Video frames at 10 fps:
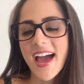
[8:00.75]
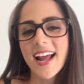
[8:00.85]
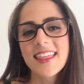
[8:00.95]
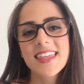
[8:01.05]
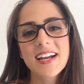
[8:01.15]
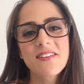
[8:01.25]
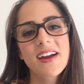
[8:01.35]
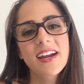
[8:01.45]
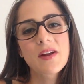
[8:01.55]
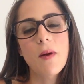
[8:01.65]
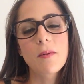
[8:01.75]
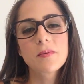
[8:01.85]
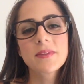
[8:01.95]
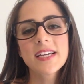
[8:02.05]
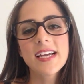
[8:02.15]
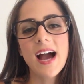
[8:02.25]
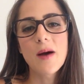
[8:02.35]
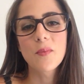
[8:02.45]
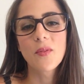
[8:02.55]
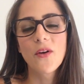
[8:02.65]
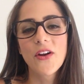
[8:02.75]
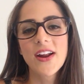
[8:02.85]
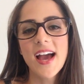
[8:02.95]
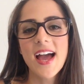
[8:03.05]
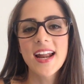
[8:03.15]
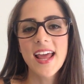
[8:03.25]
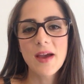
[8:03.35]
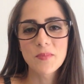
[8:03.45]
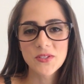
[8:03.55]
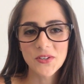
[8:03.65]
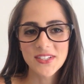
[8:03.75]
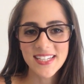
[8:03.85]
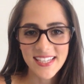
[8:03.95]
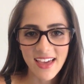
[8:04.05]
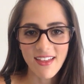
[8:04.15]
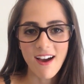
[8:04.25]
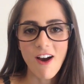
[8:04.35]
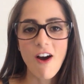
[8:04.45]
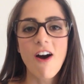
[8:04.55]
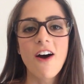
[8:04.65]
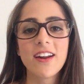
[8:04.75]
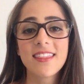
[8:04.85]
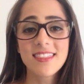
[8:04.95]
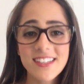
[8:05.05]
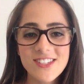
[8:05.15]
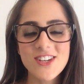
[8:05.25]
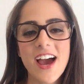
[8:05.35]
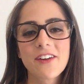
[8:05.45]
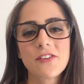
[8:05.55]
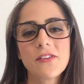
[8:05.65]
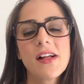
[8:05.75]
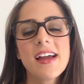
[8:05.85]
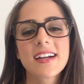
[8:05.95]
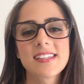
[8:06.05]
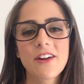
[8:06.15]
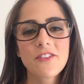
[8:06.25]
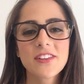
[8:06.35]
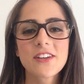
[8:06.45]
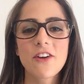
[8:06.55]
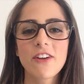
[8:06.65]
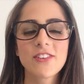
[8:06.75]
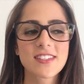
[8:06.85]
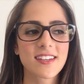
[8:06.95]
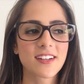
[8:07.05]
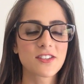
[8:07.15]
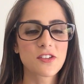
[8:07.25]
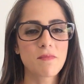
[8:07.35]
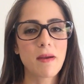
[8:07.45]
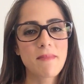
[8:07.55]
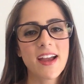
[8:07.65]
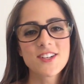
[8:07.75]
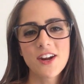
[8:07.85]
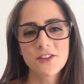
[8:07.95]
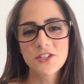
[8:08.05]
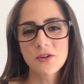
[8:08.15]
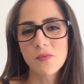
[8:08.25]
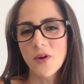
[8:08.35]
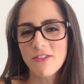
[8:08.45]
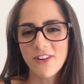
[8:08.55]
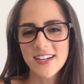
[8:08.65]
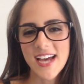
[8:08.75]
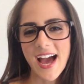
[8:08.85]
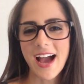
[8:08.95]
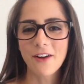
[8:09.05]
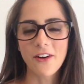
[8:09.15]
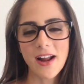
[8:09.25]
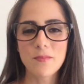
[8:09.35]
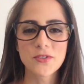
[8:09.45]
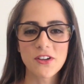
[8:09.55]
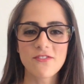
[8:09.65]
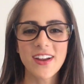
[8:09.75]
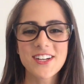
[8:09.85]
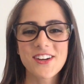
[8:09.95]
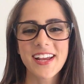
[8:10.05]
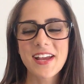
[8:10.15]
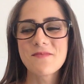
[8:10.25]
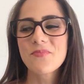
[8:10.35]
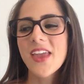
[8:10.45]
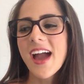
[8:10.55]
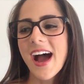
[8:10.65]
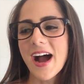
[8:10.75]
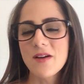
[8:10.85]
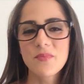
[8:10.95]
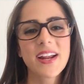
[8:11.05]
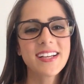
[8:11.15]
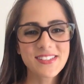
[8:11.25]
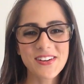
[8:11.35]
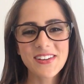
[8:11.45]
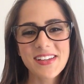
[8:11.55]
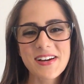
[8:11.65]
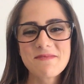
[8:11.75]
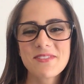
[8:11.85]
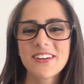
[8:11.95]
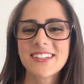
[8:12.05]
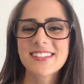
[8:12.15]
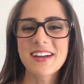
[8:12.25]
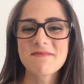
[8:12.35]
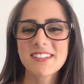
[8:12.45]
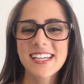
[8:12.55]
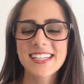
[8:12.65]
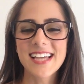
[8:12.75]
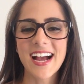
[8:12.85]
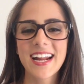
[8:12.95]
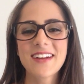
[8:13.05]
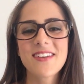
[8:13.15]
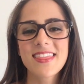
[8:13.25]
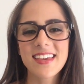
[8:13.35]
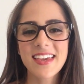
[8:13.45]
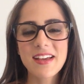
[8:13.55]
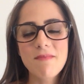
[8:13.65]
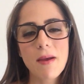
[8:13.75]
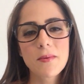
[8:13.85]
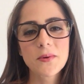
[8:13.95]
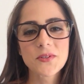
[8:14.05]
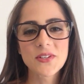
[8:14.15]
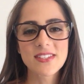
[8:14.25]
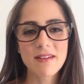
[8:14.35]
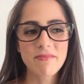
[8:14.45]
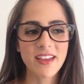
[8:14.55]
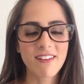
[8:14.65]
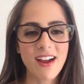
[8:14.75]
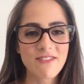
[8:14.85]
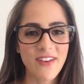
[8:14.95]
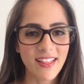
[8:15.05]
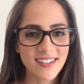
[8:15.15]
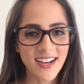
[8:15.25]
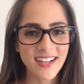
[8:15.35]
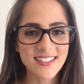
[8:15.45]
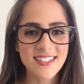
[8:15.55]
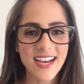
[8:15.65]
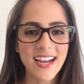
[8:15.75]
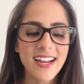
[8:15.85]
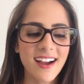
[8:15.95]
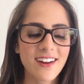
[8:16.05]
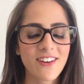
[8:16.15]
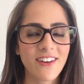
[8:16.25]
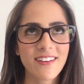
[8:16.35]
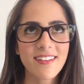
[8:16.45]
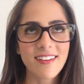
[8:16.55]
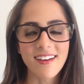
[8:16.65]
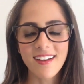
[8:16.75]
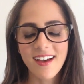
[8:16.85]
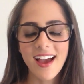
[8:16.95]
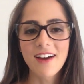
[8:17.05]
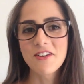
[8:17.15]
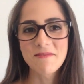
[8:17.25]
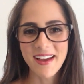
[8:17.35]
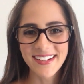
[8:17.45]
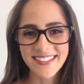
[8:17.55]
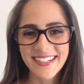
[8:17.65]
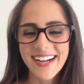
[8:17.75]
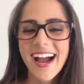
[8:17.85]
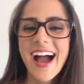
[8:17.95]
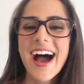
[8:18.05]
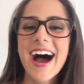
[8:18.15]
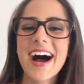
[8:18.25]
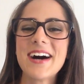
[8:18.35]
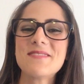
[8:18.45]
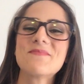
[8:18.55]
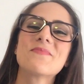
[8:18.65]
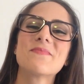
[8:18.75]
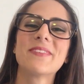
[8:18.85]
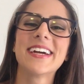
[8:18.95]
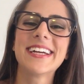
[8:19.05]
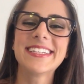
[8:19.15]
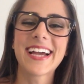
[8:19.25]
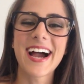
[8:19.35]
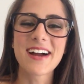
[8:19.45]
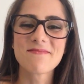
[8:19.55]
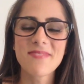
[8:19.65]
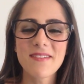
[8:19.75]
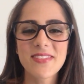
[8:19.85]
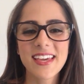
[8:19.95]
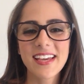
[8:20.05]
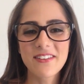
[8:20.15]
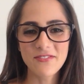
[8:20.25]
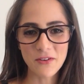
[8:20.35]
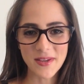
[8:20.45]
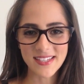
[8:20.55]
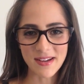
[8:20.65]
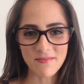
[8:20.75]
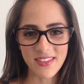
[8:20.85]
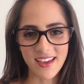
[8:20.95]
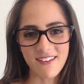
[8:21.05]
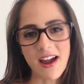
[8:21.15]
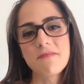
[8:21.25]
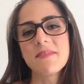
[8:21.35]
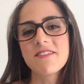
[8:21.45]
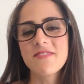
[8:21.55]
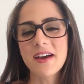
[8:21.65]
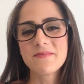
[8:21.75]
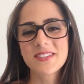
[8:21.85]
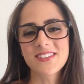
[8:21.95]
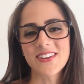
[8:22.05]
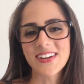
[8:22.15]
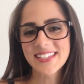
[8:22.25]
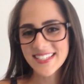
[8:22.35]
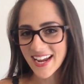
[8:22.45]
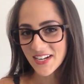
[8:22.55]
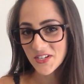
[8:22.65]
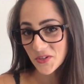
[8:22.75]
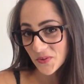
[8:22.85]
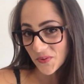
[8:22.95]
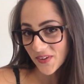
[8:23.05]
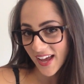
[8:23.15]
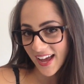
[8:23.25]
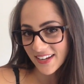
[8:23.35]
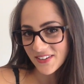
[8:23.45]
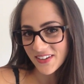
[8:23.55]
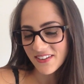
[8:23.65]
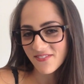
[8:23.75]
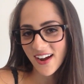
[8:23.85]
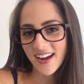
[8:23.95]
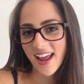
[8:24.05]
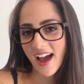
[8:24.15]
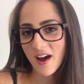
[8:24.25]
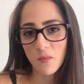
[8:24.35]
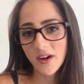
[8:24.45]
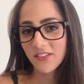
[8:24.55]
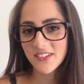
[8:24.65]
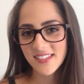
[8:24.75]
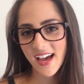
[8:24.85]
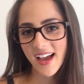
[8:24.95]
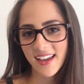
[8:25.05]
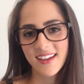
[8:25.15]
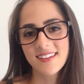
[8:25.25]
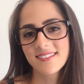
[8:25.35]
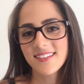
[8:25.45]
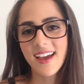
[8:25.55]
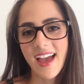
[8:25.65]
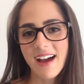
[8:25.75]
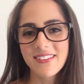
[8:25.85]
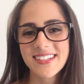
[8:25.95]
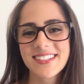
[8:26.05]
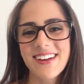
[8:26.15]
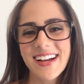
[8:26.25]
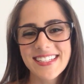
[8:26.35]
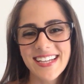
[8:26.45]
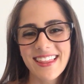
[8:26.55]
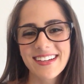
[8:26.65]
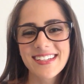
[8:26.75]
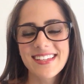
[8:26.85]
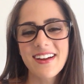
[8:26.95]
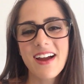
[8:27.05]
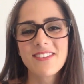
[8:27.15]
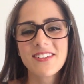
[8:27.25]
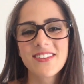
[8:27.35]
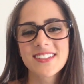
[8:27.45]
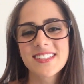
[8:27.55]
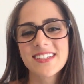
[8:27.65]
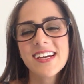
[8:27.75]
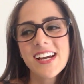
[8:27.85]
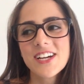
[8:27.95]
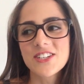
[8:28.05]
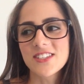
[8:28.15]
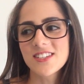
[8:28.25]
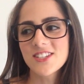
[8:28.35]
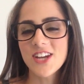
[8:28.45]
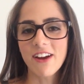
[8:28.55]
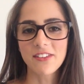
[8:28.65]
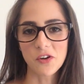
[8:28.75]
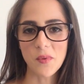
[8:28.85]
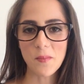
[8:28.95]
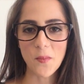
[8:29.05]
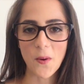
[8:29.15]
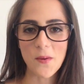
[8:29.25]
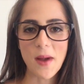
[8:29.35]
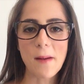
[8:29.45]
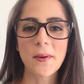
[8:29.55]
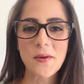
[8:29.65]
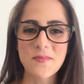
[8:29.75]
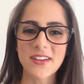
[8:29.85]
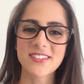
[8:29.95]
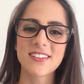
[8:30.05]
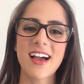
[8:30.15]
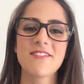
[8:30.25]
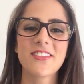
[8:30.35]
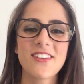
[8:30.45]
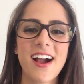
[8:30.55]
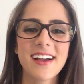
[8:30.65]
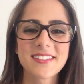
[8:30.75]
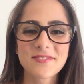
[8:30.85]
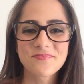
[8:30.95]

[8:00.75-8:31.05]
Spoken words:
and I think we're going to probably upload an episode together on this channel, because I don't really know if it's going to suit my main channel to do a boyfriend tag or an episode featuring him, but he's totally on board, so I'm really excited. We're thinking maybe we'll do something around Valentine's Day. I know, ugh, how romantic. But yeah, I'm thinking of filming something around mid-Feb, so stay tuned and you can find out what he looks like and yeah, how we interact together, because I really want to just share a little bit more about my own personal life with you guys.